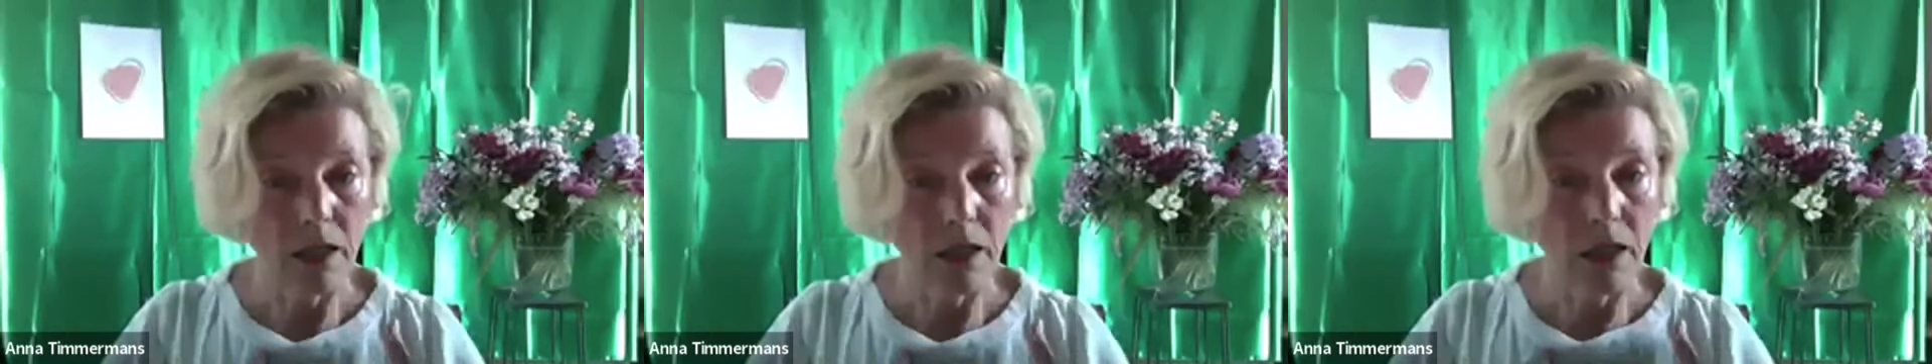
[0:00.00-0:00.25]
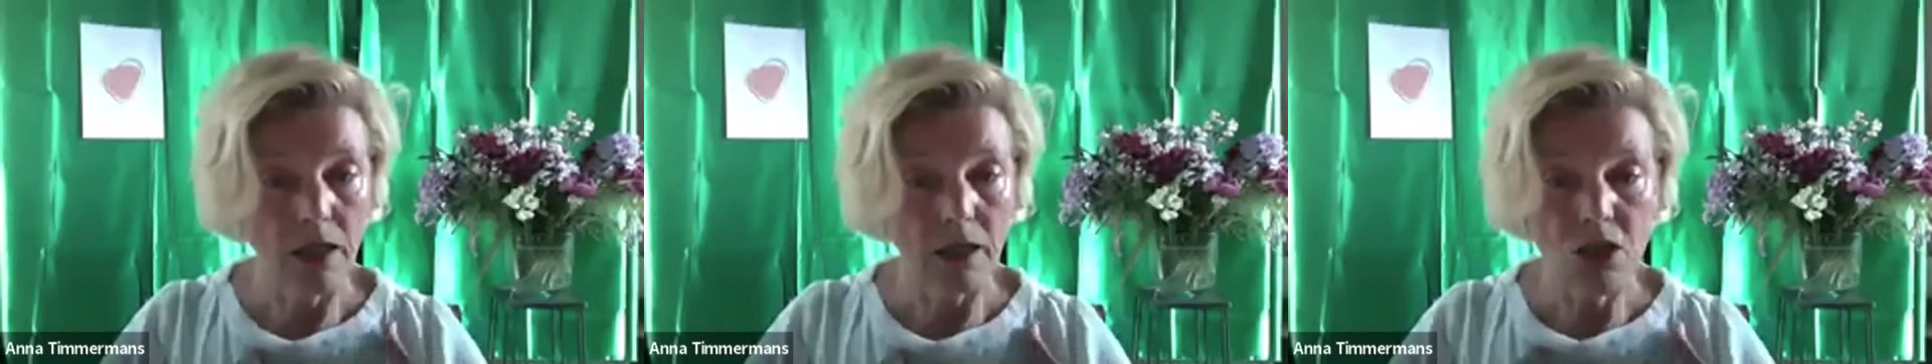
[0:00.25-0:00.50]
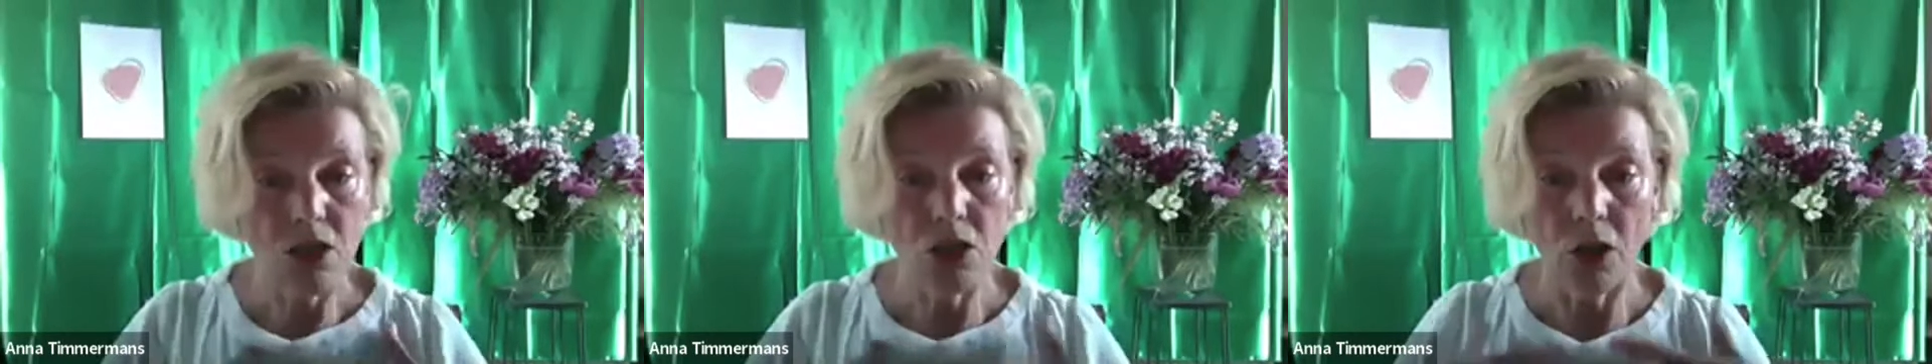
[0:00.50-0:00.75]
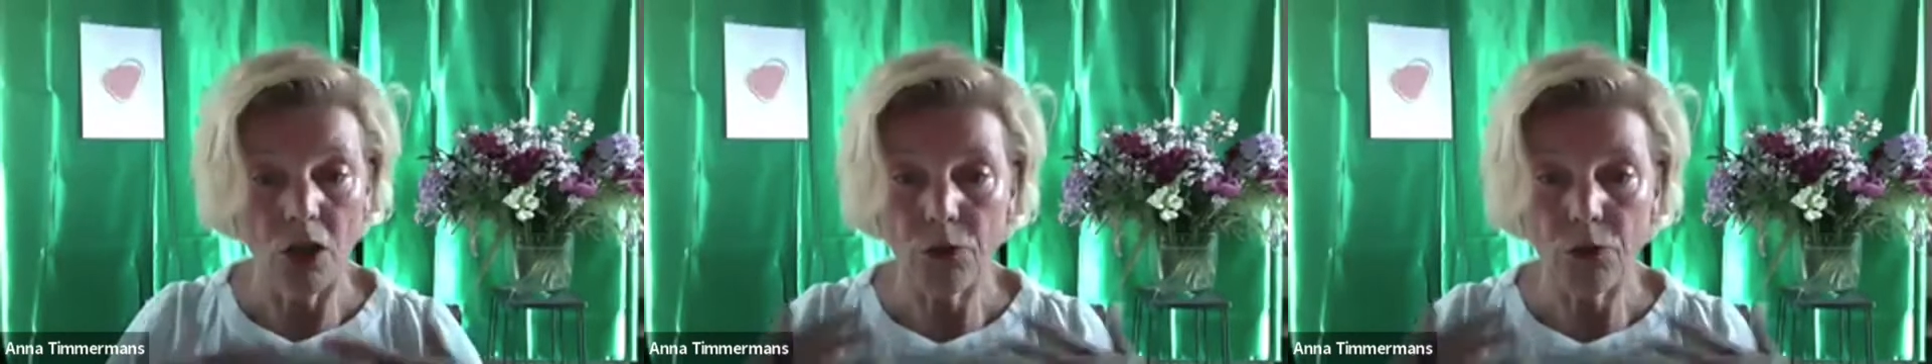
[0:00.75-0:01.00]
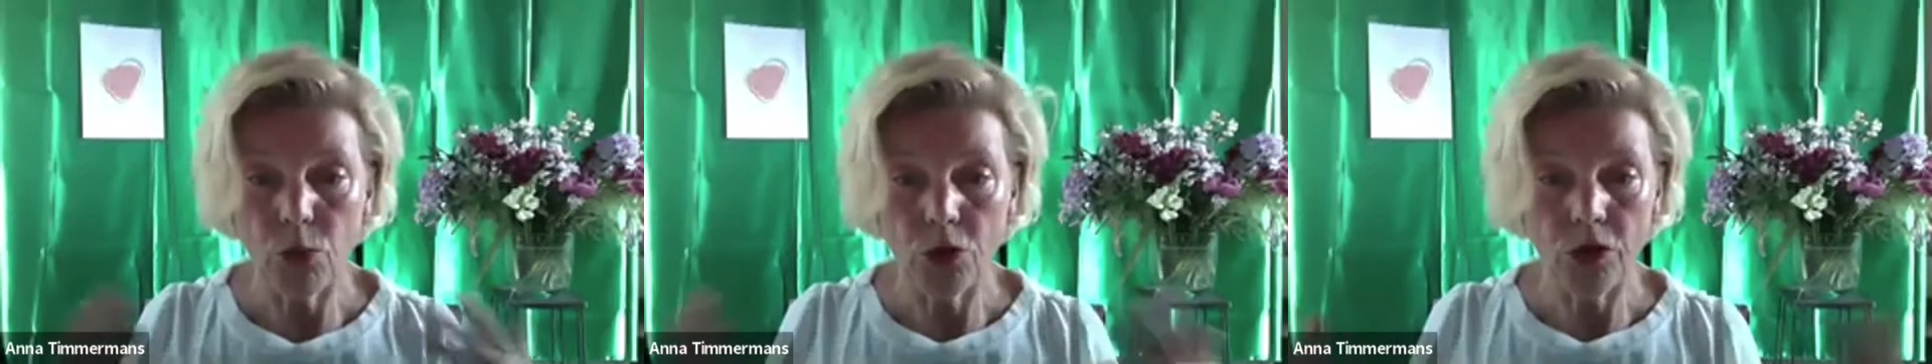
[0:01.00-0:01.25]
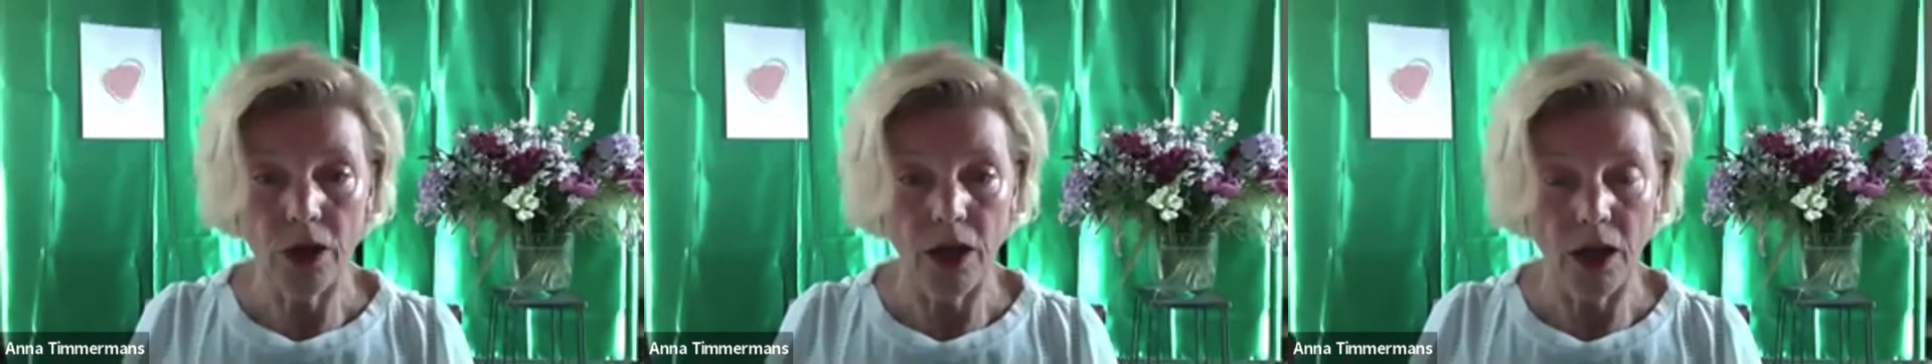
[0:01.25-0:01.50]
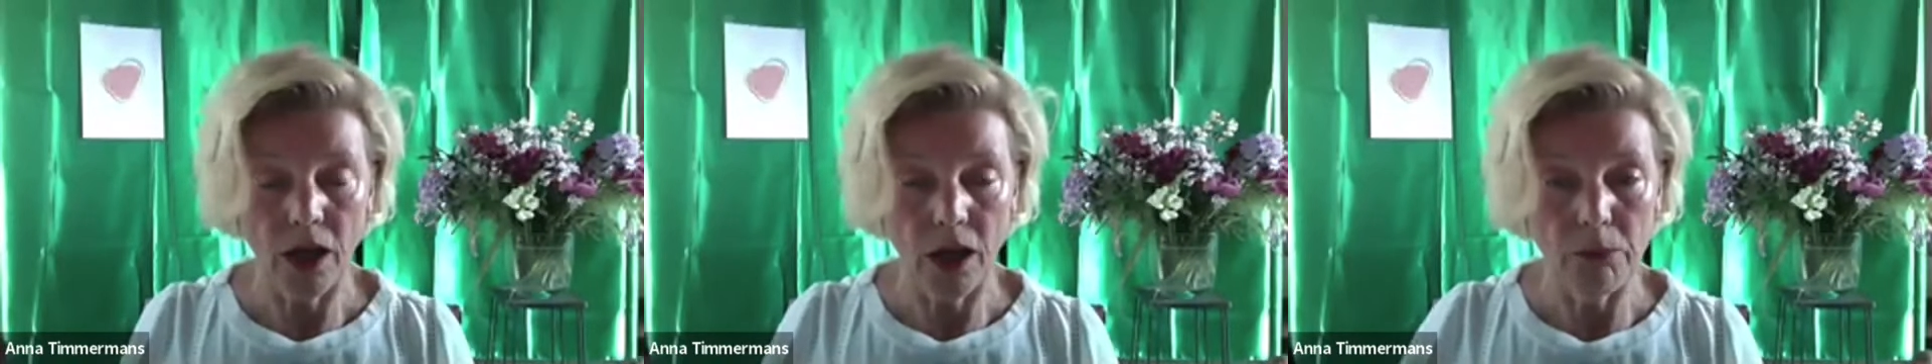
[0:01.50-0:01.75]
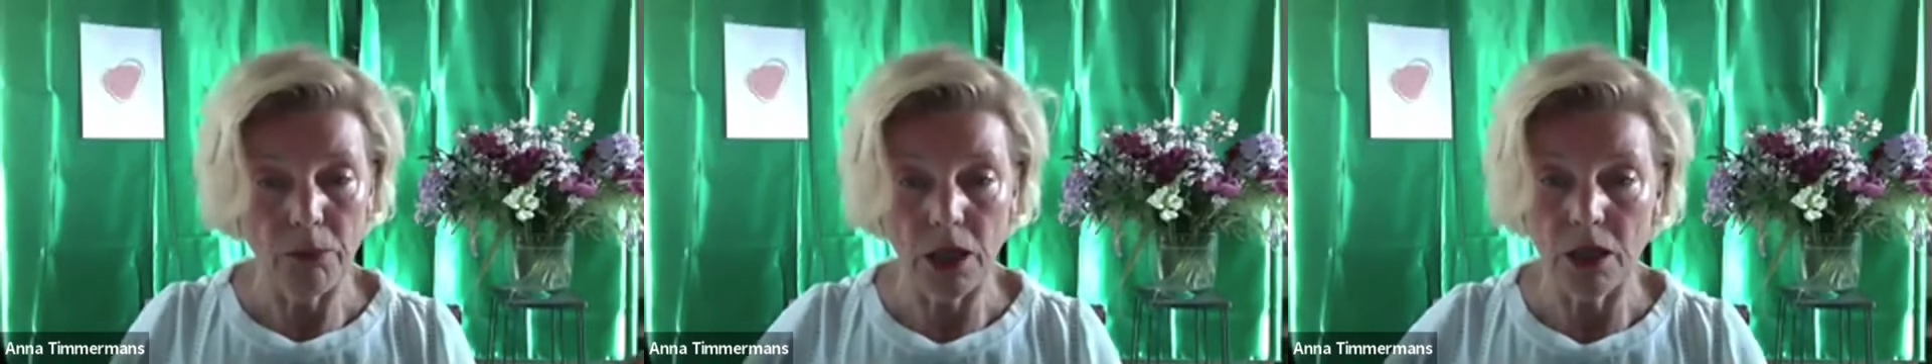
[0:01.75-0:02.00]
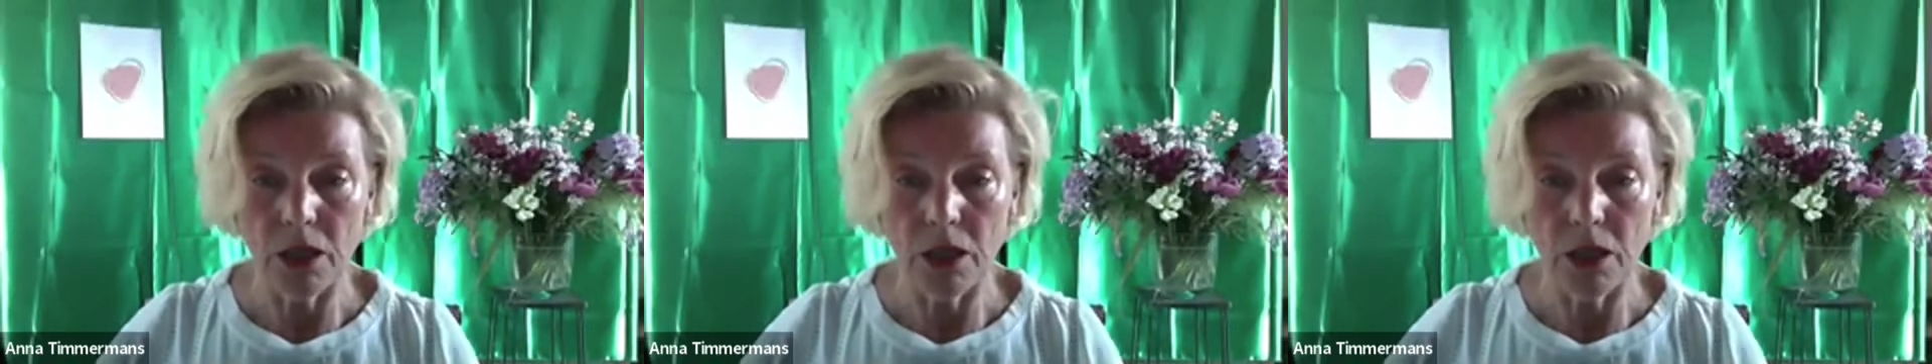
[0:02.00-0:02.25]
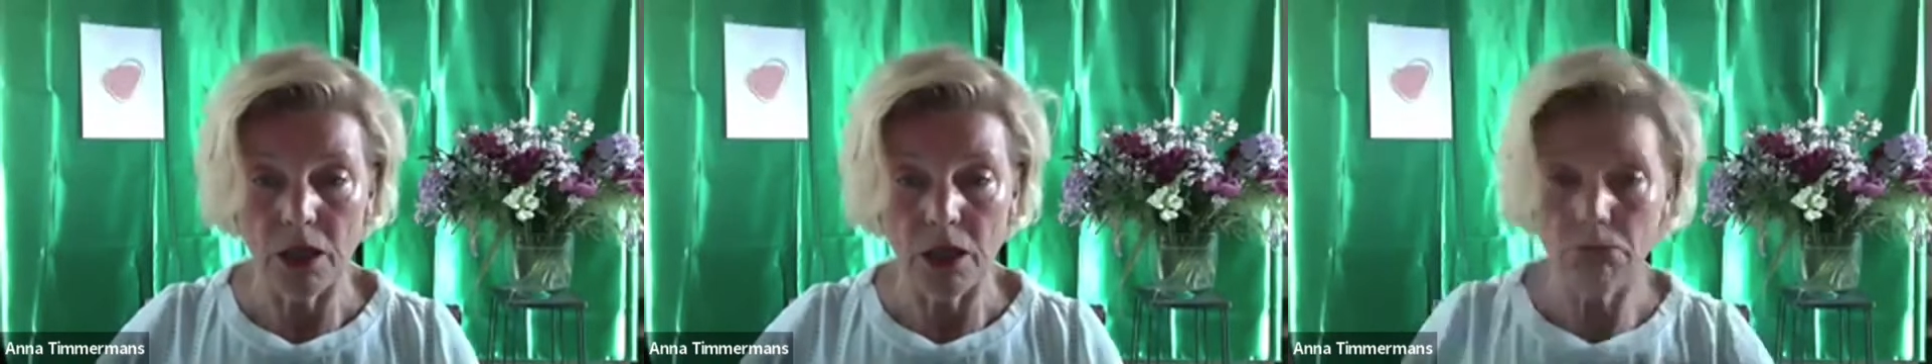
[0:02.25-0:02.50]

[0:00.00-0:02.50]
it's not working. I mean,